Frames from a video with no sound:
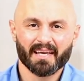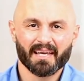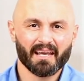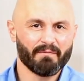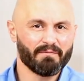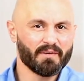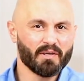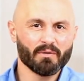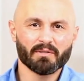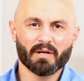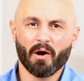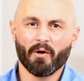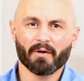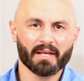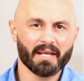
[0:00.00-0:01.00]
if you
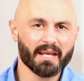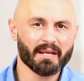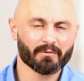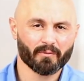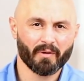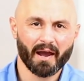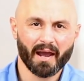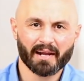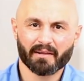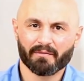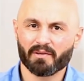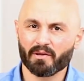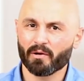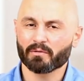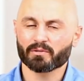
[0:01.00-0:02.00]
don't eat right,
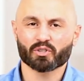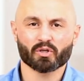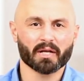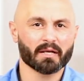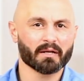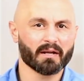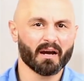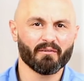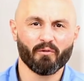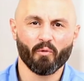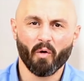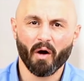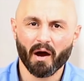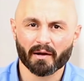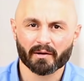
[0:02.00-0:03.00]
if you don't drink enough
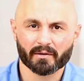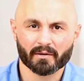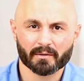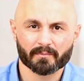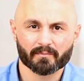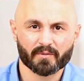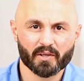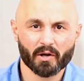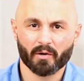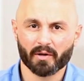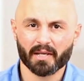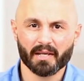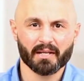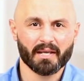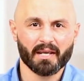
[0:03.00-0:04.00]
water, if you
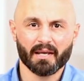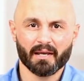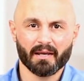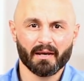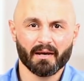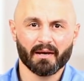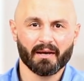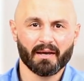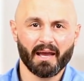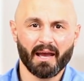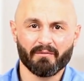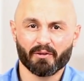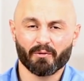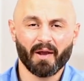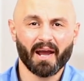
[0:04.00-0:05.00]
don't
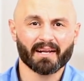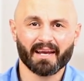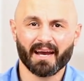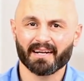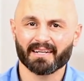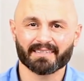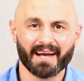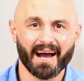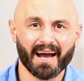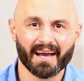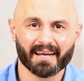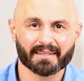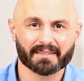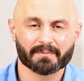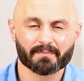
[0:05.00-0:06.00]
have the right kind of
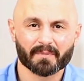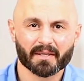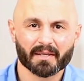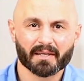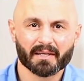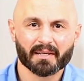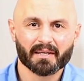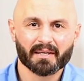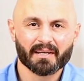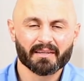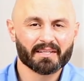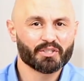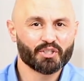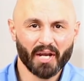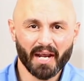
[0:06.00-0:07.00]
diet,
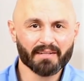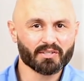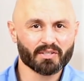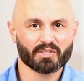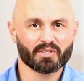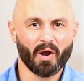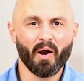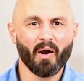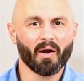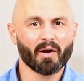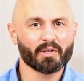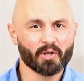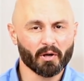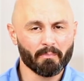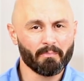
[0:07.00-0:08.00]
then chances are
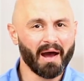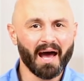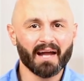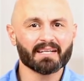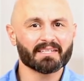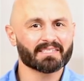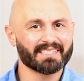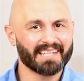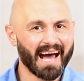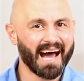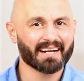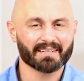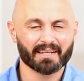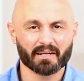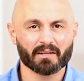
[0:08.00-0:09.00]
your body's
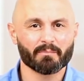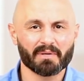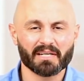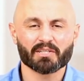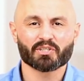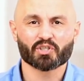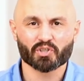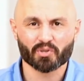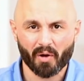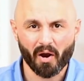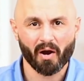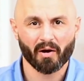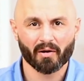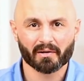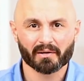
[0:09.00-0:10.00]
not going to be
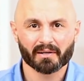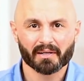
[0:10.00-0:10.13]
strong.